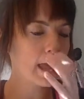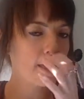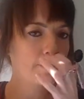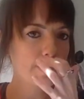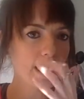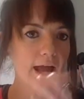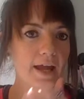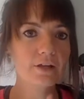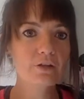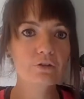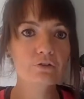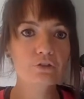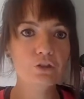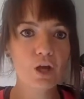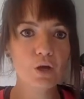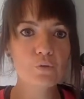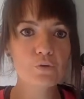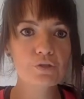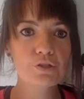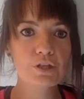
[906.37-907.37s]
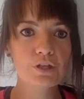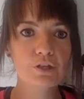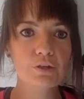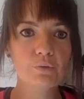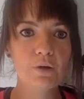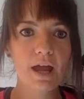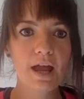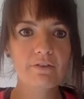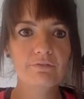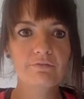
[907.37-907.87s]
that I could go to
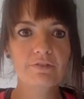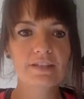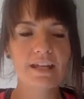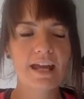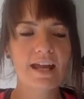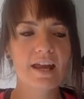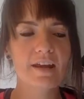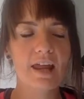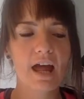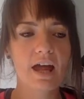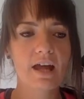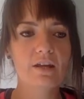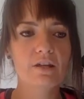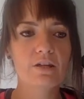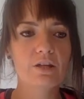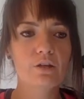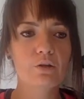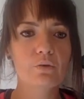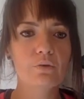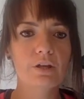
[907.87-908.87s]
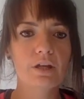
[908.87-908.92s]
every day and that I knew